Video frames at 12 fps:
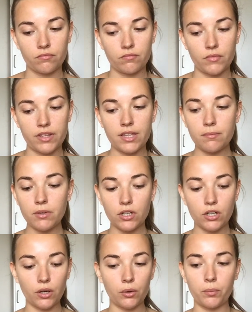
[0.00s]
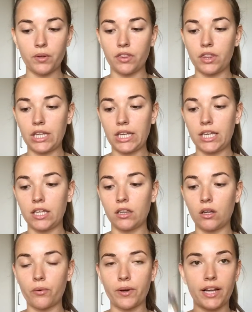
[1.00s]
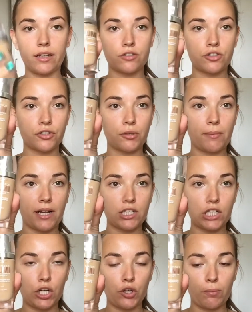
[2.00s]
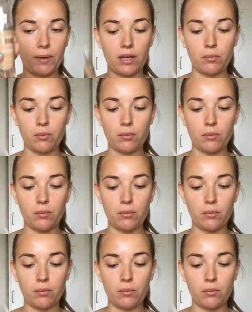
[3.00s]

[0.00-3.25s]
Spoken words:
think I'm going to go with the L'Oreal True Match Lumi,